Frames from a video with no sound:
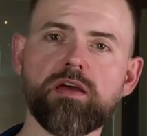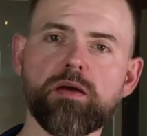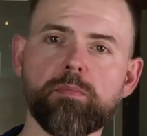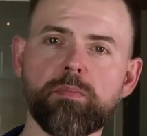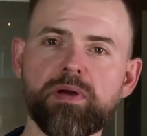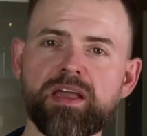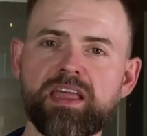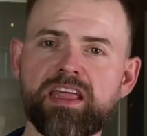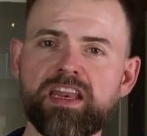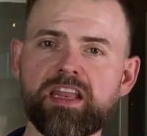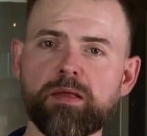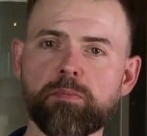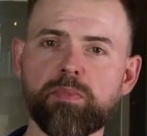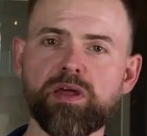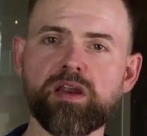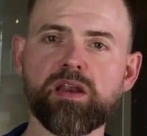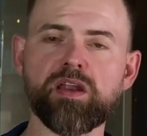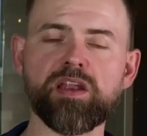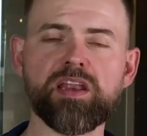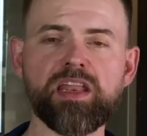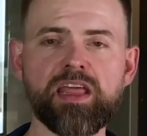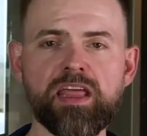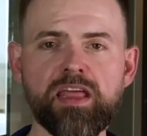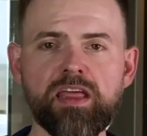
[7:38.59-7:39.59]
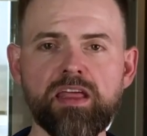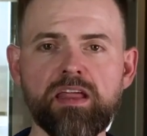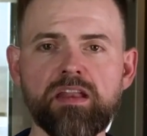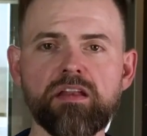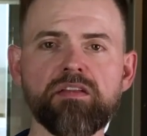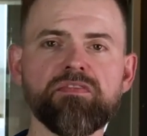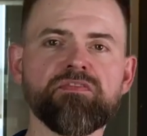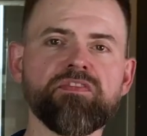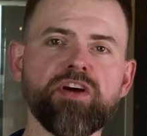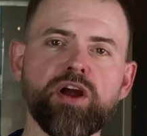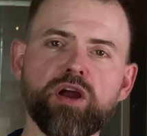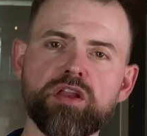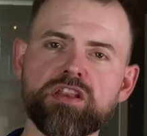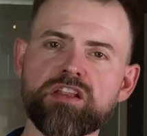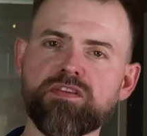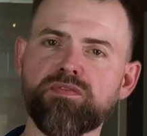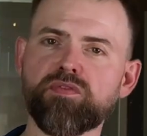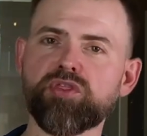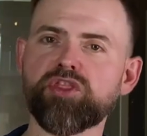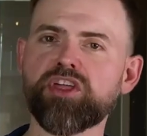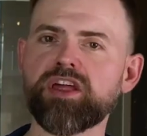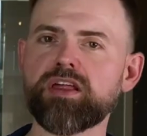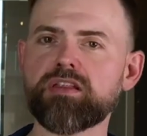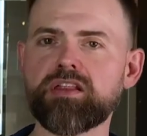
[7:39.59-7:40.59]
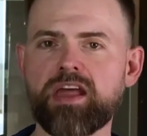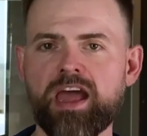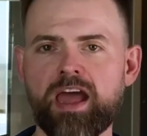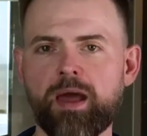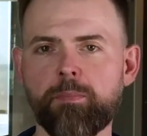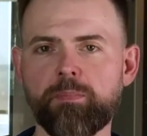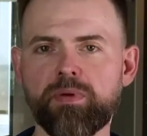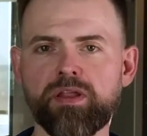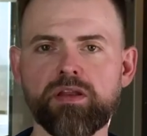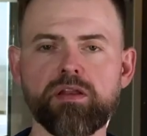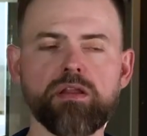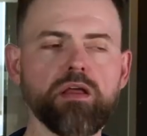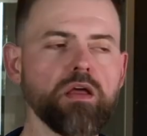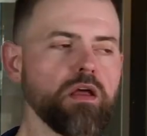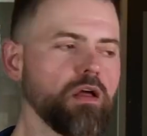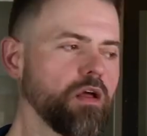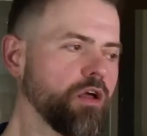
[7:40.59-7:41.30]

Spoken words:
Beginning, middle, and end, various different things happen.